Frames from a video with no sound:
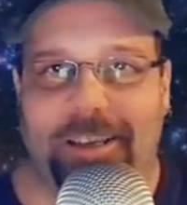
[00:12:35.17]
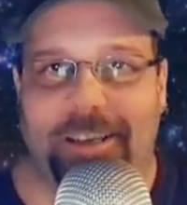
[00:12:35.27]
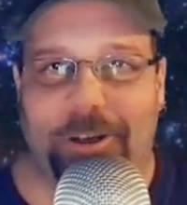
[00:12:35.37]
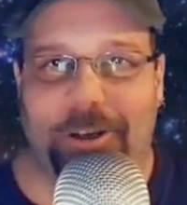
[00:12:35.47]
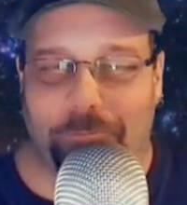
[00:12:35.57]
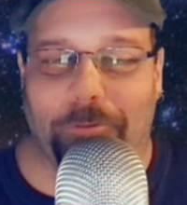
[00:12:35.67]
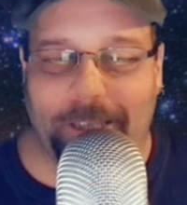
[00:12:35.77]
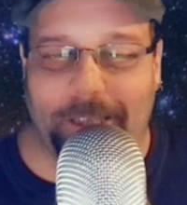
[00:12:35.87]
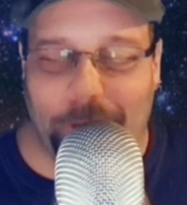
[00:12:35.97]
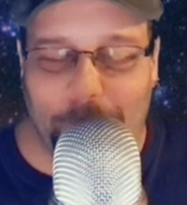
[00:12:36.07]
really
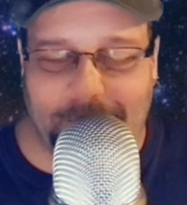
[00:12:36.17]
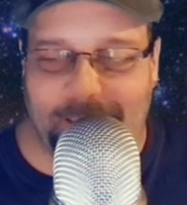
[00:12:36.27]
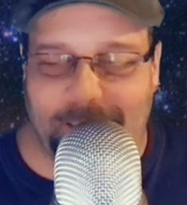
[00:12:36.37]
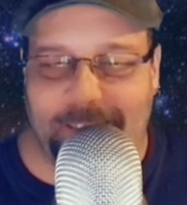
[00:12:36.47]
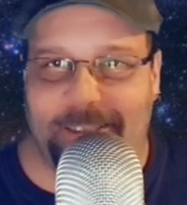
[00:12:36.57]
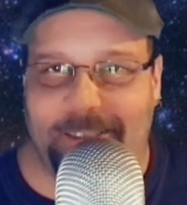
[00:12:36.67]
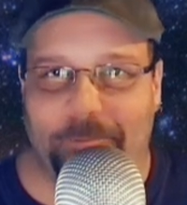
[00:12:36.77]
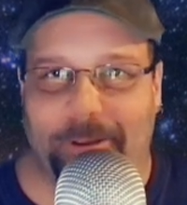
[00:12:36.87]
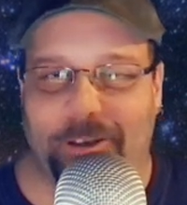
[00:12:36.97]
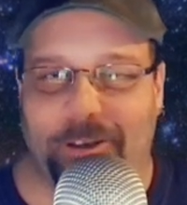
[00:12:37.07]
do exist, but
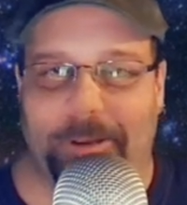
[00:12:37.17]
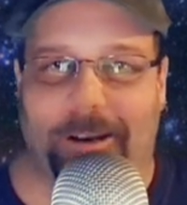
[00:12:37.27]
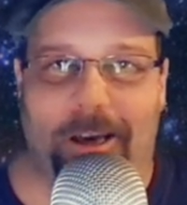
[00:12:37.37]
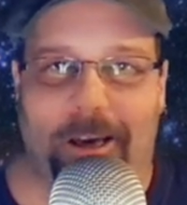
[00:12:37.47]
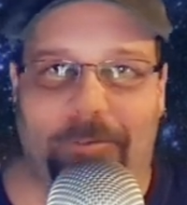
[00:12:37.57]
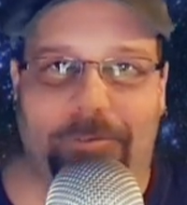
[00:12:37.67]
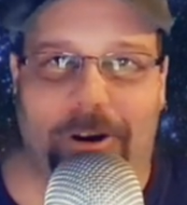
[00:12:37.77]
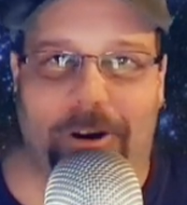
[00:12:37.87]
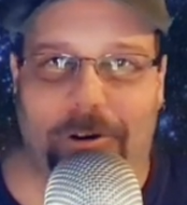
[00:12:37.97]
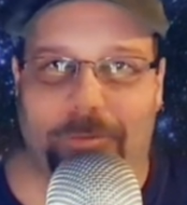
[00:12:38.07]
there's been a lot of
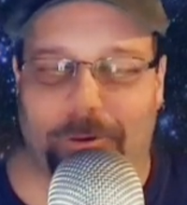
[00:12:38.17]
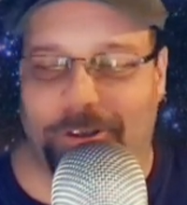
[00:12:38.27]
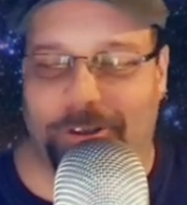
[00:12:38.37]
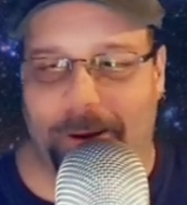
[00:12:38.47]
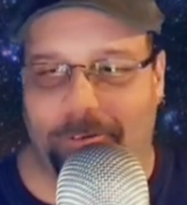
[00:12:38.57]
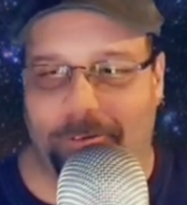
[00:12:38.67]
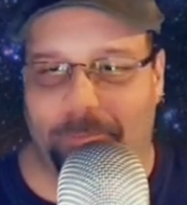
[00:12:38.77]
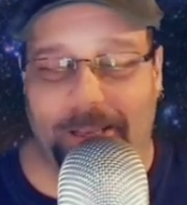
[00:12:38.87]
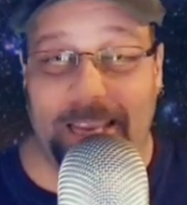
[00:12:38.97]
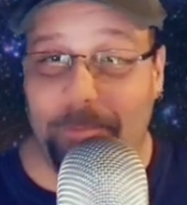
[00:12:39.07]
controversy around it.
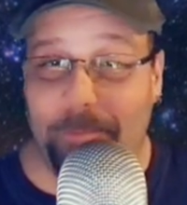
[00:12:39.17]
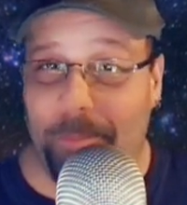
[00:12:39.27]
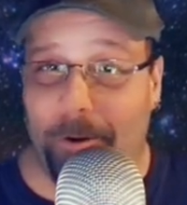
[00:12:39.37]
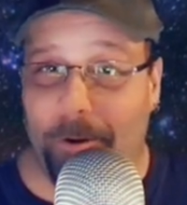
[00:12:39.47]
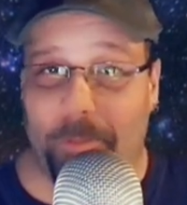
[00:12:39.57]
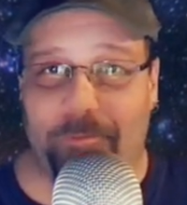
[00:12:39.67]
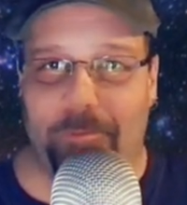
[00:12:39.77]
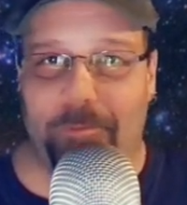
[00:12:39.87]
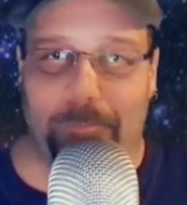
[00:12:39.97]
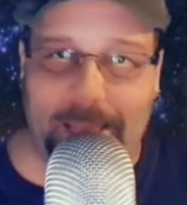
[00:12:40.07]
Even though they've
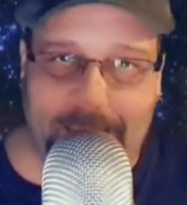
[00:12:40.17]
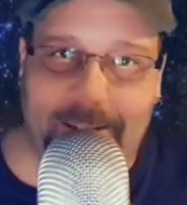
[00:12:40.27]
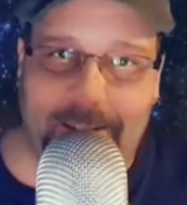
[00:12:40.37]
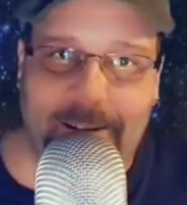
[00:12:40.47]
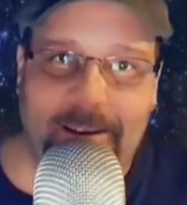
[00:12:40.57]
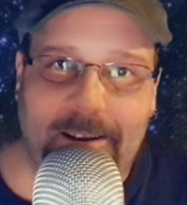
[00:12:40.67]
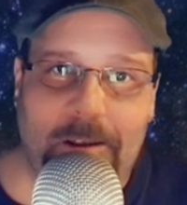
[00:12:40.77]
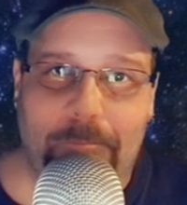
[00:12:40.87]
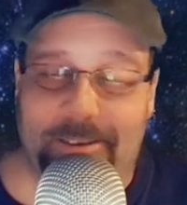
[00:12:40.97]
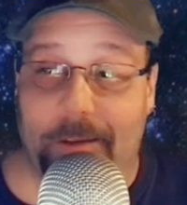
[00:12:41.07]
admitted,
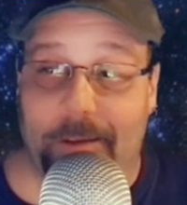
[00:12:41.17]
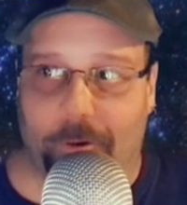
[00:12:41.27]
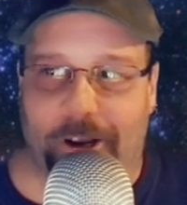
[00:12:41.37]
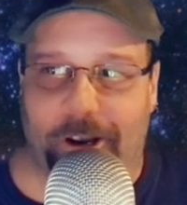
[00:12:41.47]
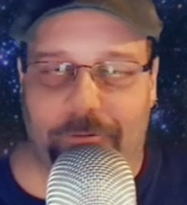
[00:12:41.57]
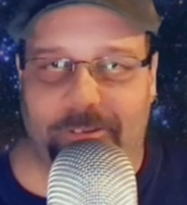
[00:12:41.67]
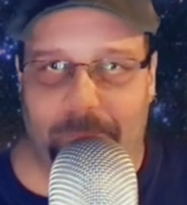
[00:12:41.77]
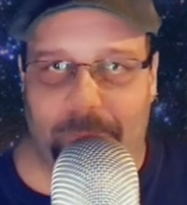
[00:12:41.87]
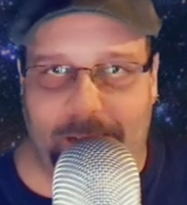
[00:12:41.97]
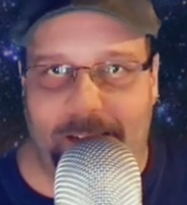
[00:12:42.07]
several countries
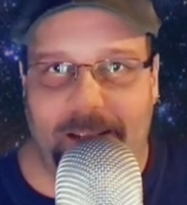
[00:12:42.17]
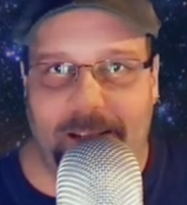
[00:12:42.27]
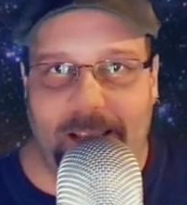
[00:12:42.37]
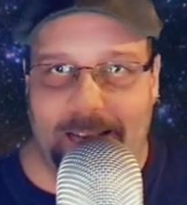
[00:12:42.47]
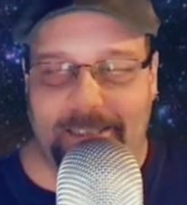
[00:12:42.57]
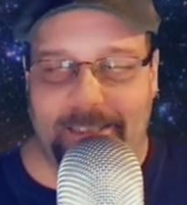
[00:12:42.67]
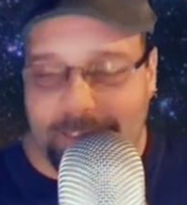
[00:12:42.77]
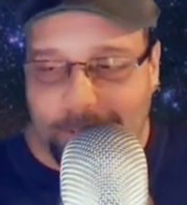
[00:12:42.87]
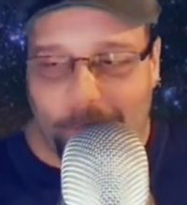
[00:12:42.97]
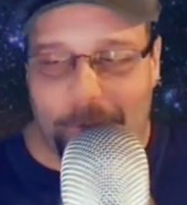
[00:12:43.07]
admitted, and
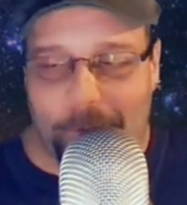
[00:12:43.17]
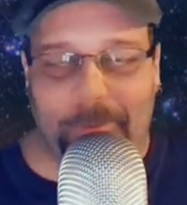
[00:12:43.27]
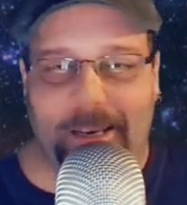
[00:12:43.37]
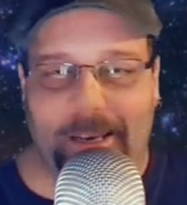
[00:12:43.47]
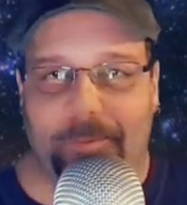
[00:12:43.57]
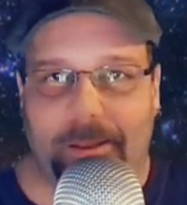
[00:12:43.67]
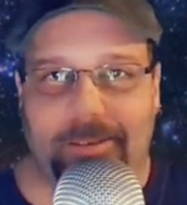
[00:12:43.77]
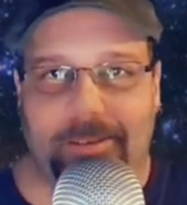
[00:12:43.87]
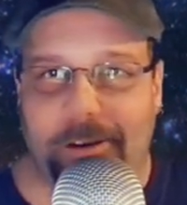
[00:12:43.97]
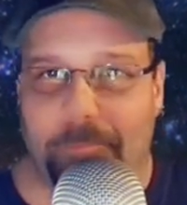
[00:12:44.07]
still are admitting that
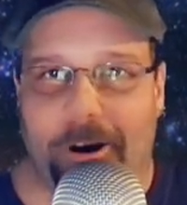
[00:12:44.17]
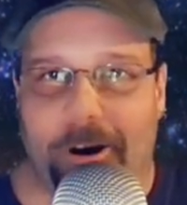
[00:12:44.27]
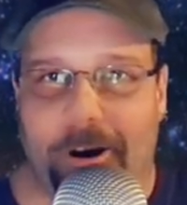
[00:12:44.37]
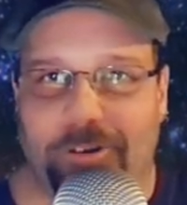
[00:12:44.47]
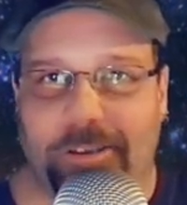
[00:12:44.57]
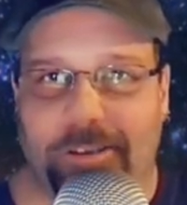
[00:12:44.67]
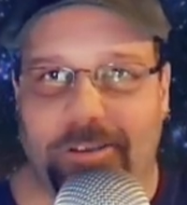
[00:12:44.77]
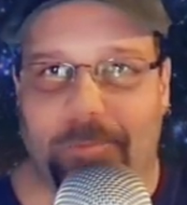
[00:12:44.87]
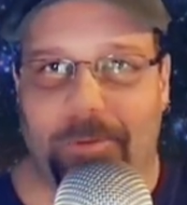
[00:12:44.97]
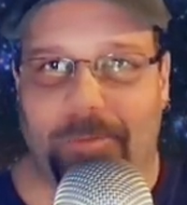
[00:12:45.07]
secret projects is
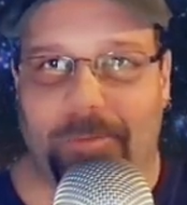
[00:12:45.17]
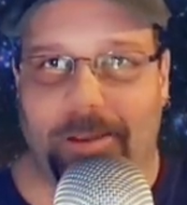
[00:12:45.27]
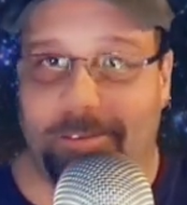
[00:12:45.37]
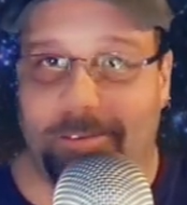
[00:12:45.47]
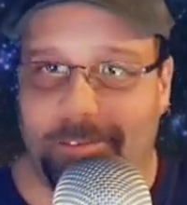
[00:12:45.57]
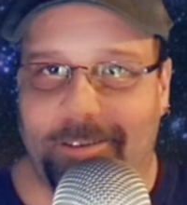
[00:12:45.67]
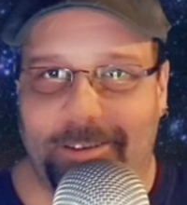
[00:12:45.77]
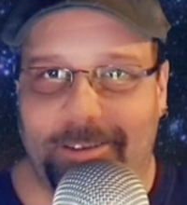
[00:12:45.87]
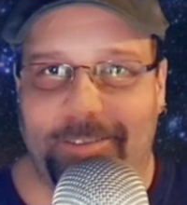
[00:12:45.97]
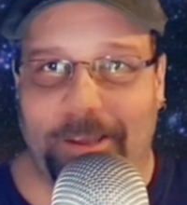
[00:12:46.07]
something that
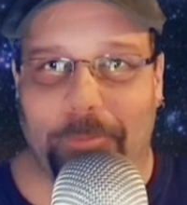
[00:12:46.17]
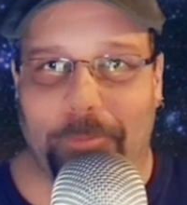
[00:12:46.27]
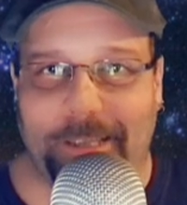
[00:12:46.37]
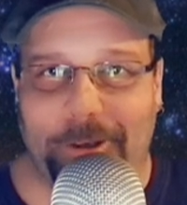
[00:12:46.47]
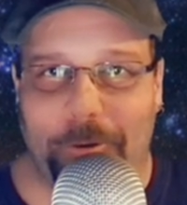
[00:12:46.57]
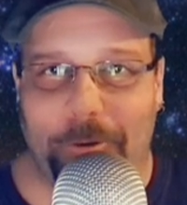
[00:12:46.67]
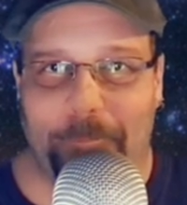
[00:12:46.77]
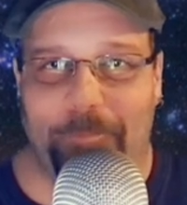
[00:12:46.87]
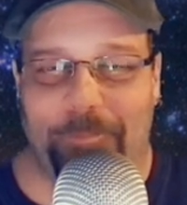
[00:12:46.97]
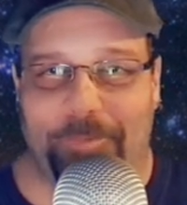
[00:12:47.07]
they really do.
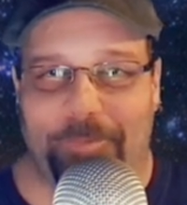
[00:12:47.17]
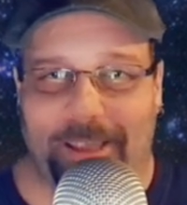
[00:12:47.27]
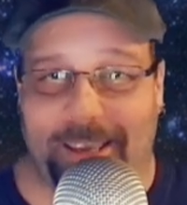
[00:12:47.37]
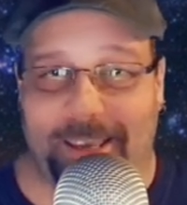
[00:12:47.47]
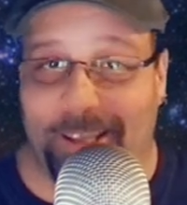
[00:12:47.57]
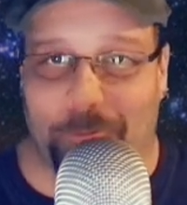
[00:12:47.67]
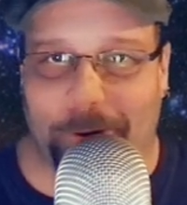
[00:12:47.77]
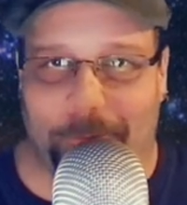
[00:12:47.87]
Like, it's real.